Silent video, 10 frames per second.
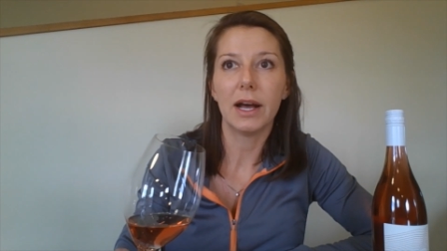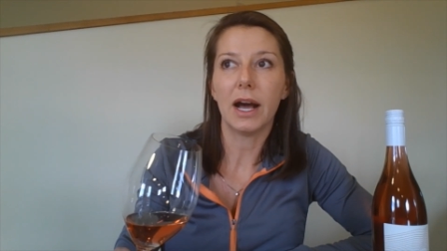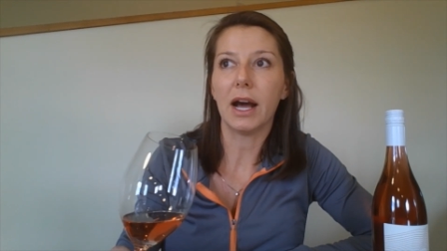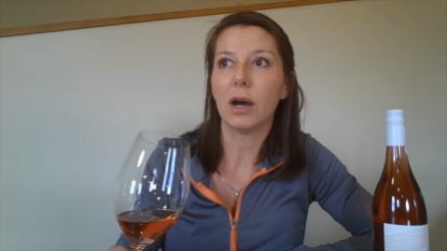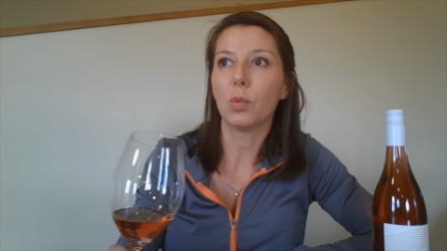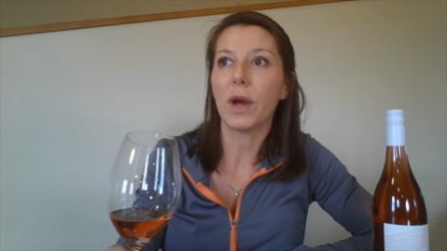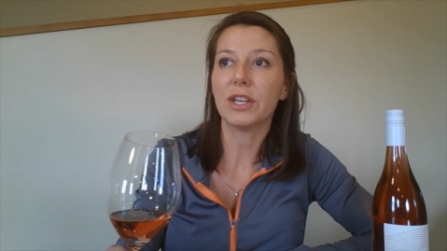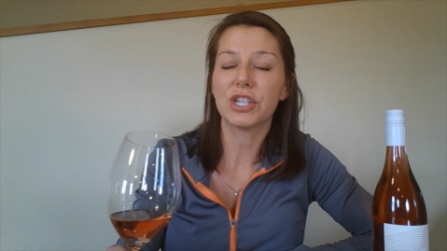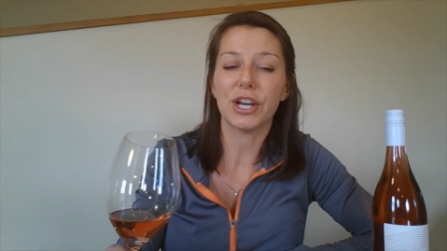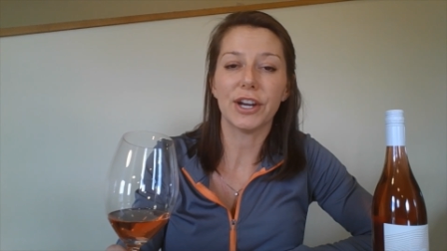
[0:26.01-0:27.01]
white
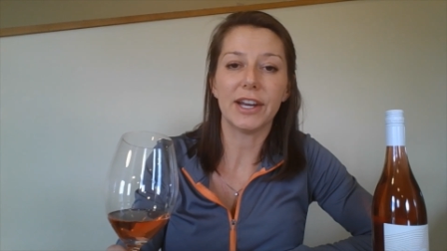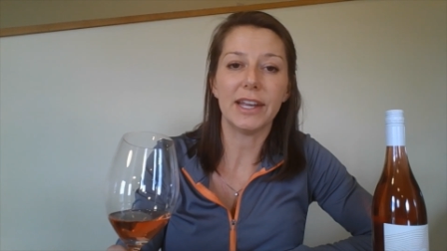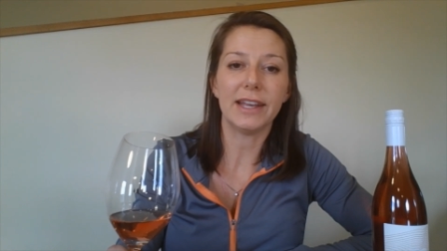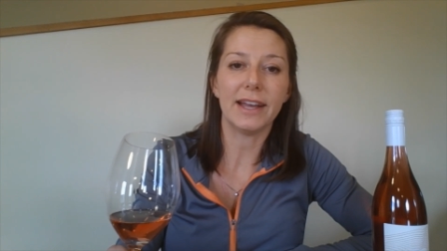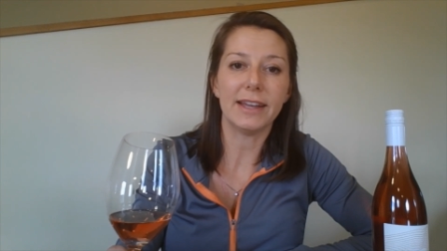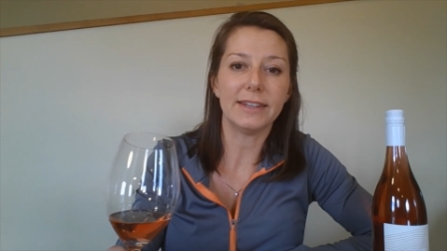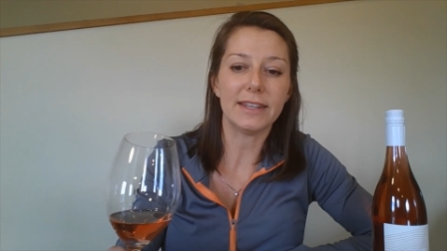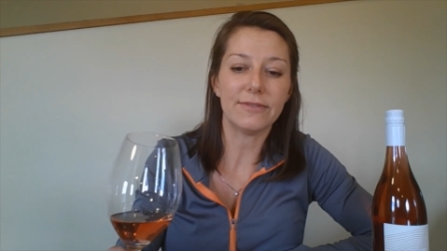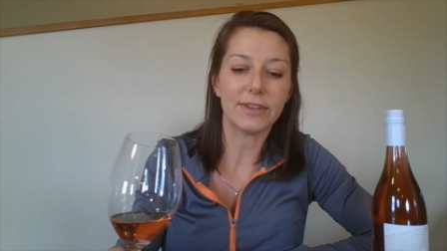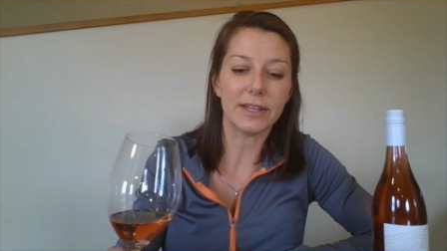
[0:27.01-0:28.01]
cherry, and
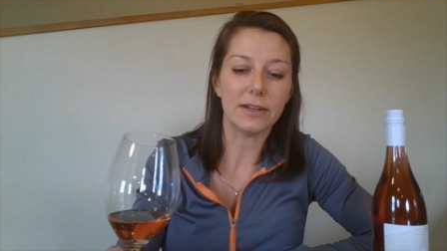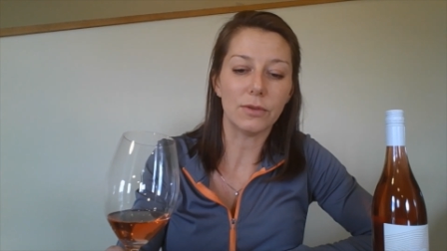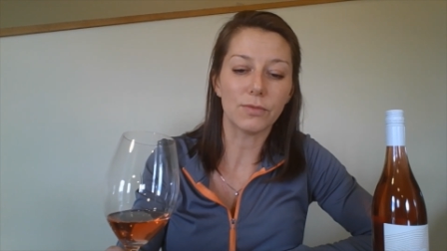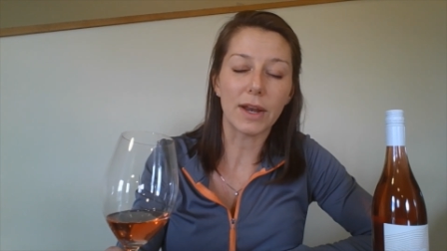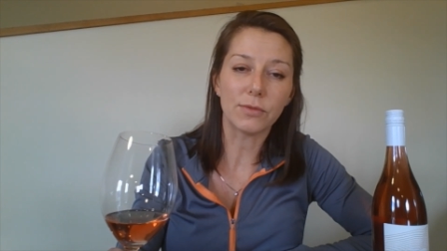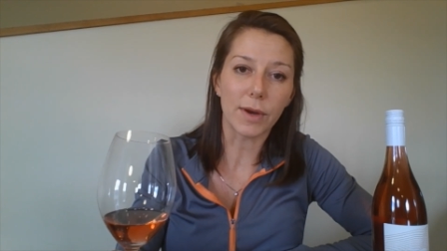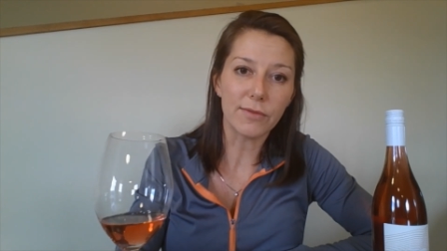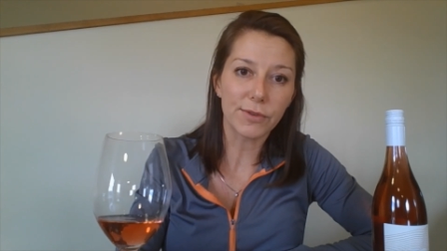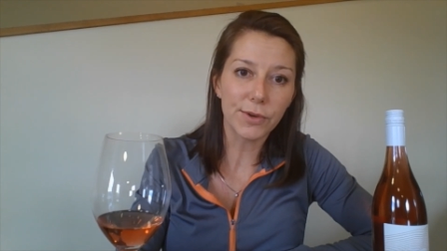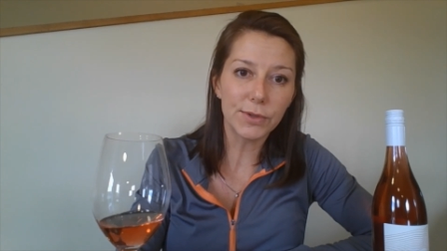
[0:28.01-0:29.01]
even red
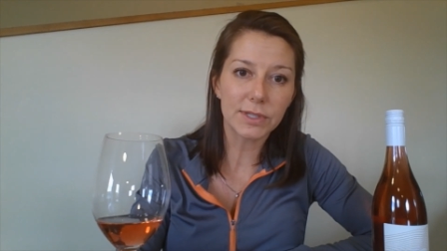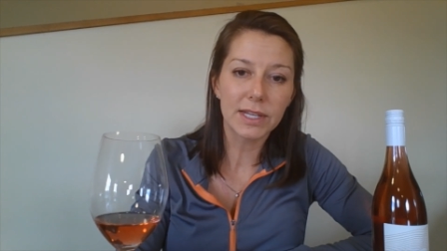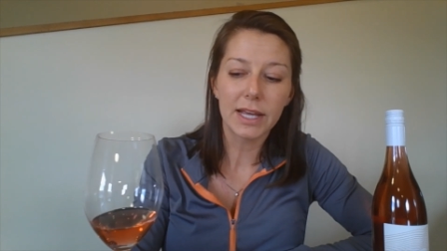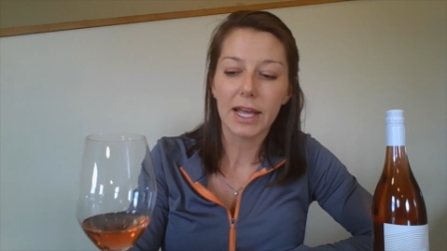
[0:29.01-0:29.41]
grapefruit.